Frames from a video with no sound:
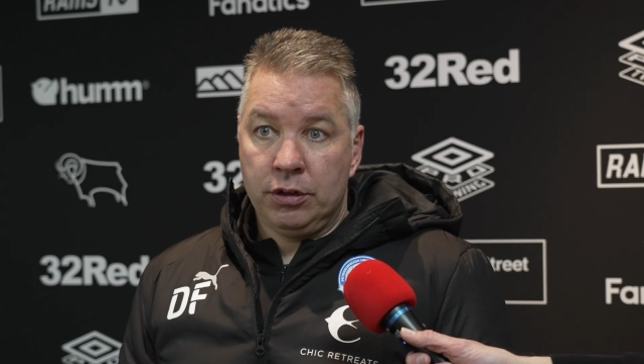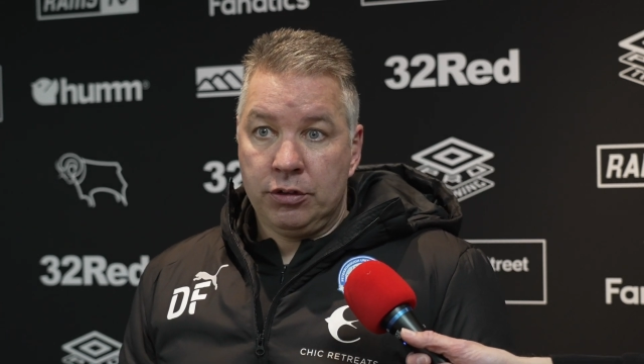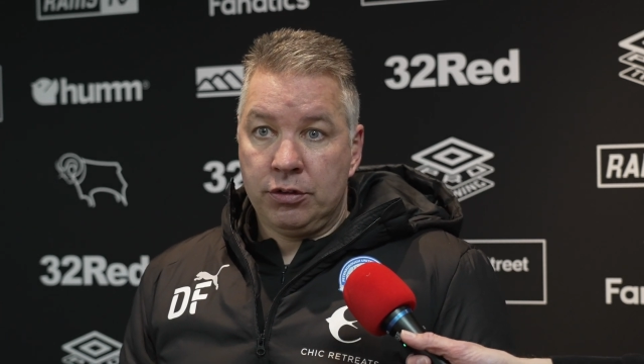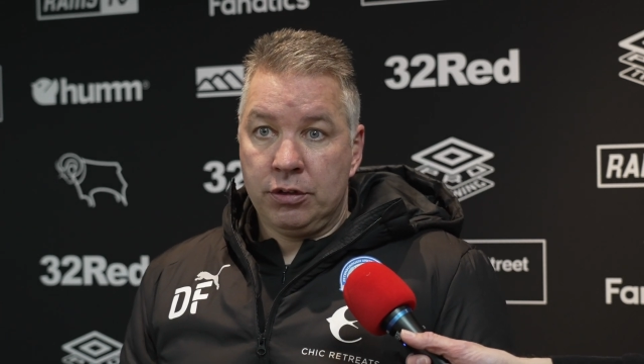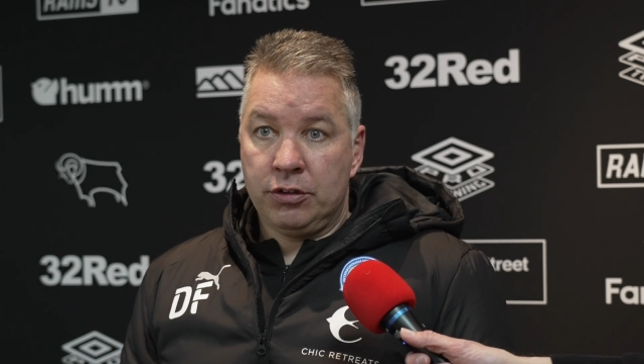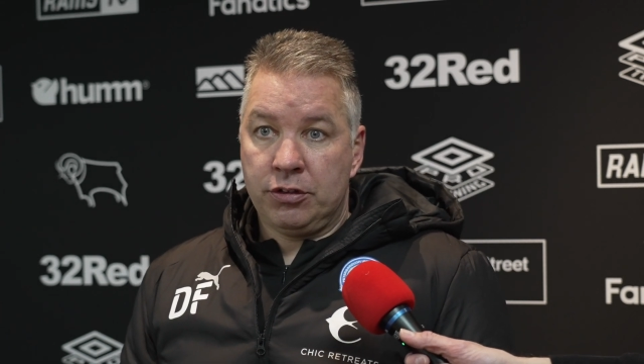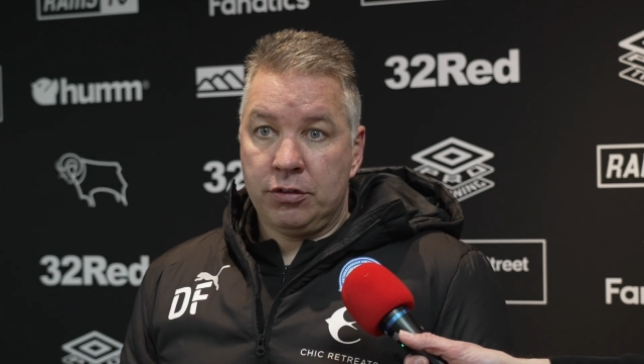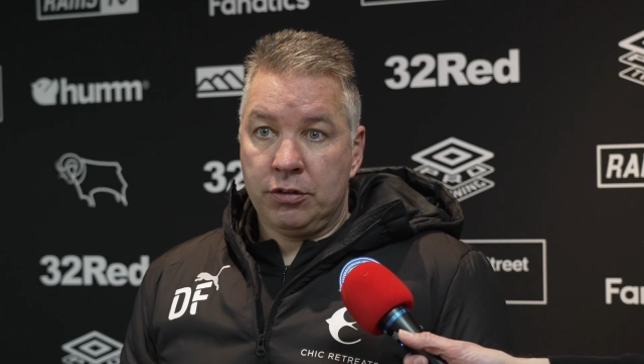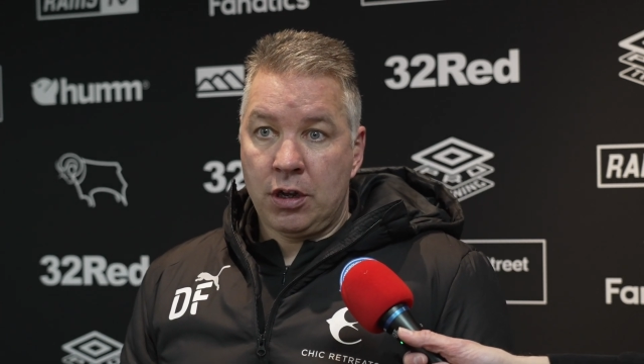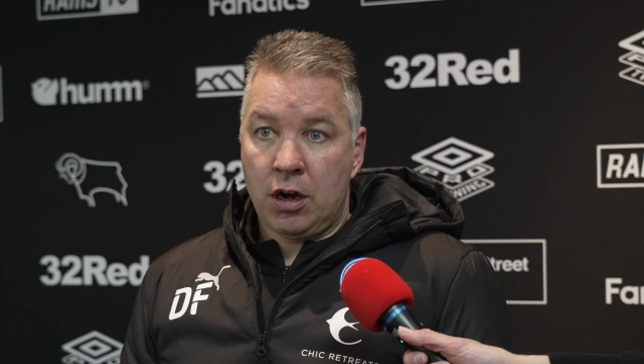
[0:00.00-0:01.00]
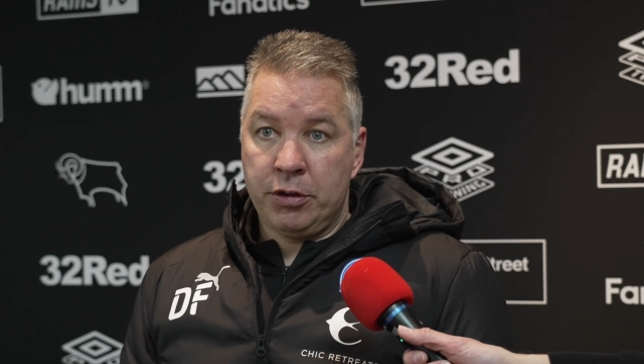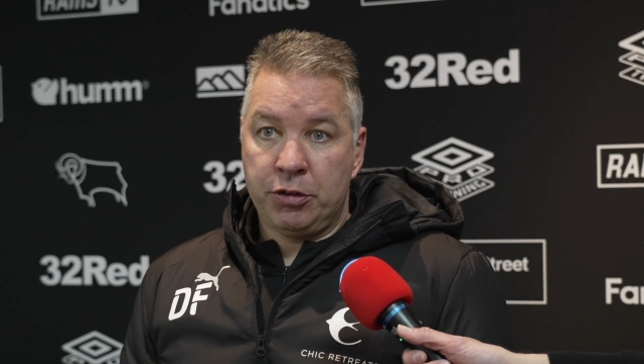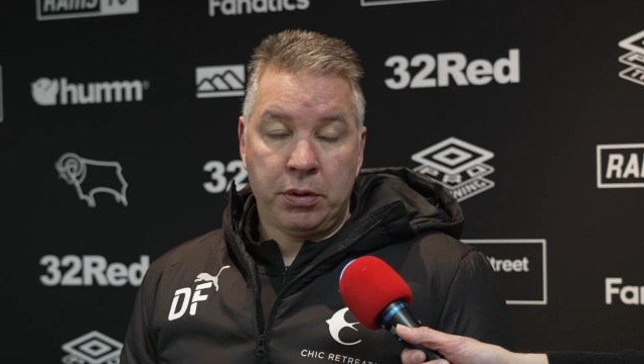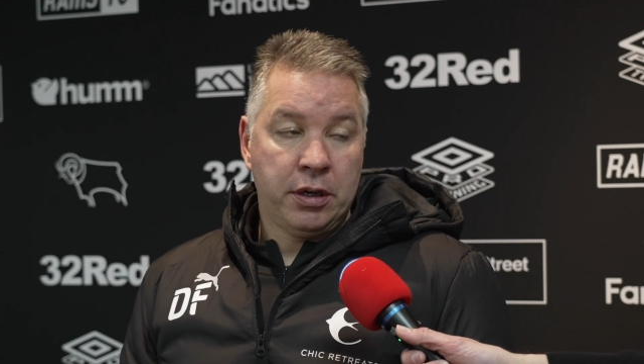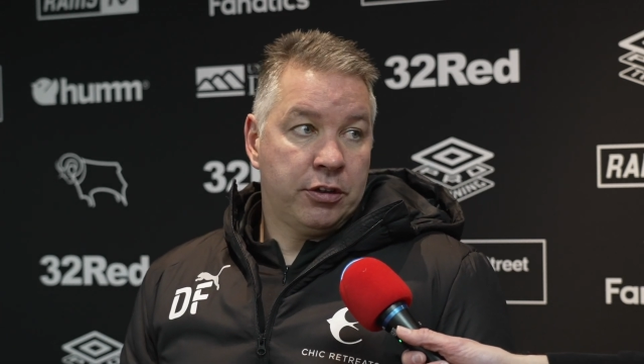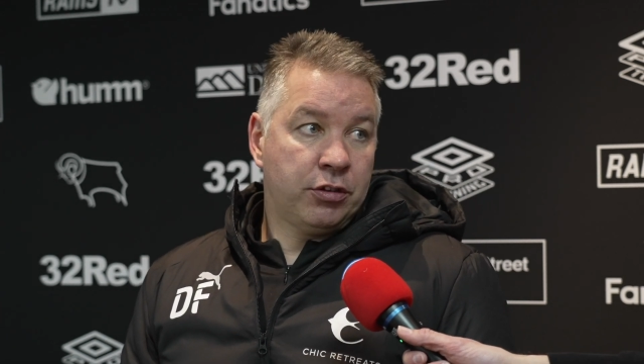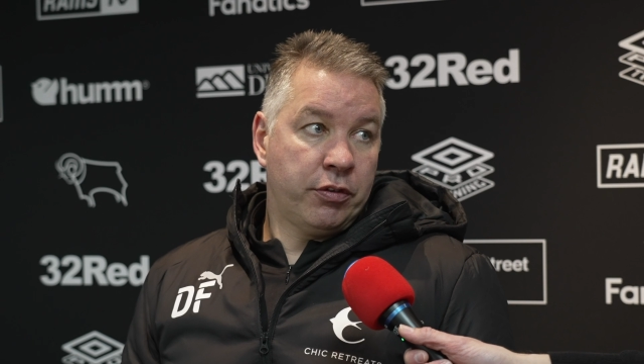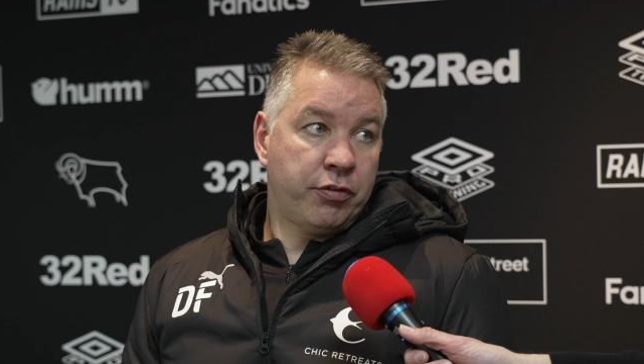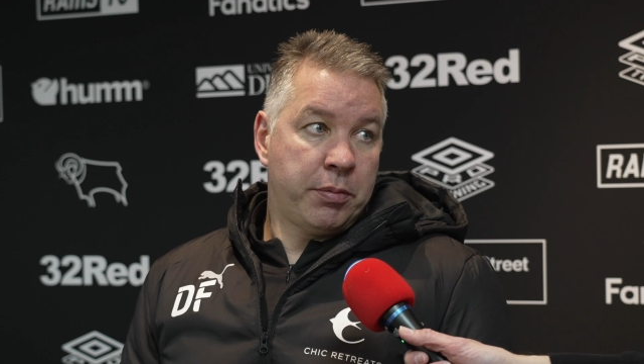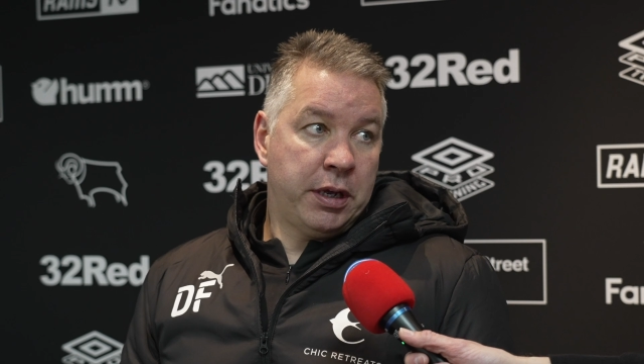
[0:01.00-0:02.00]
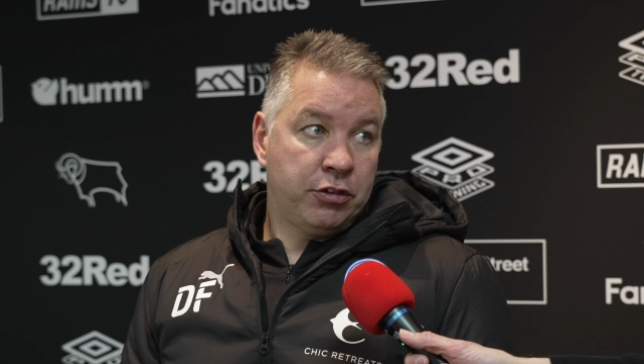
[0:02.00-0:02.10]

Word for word: It's, it's Derby's player, it's not for me.